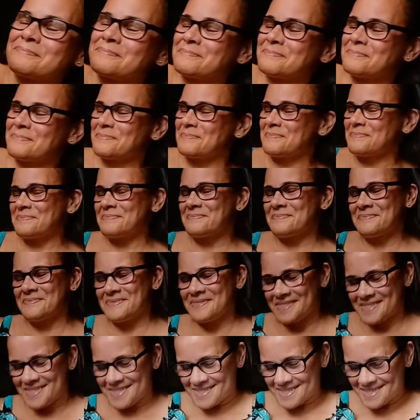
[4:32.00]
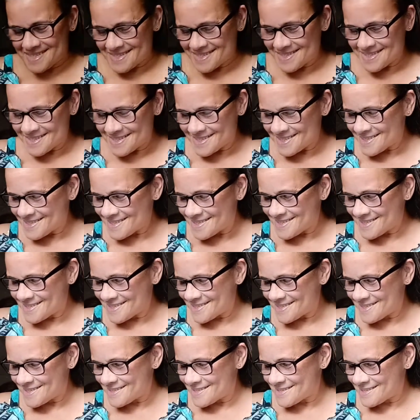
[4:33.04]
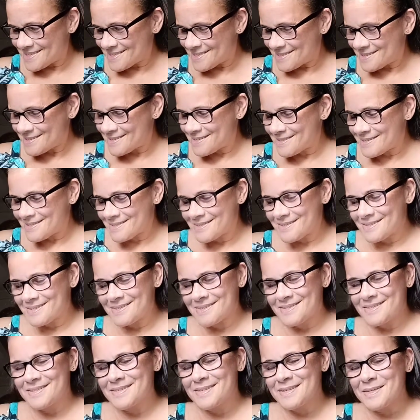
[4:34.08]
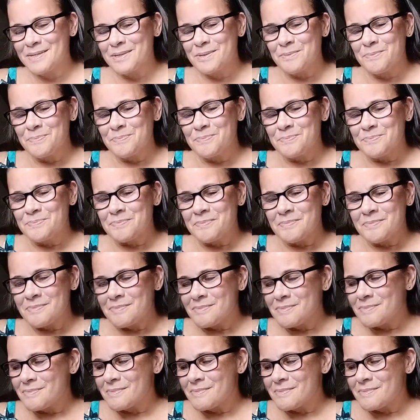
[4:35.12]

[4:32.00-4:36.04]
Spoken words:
[no speech]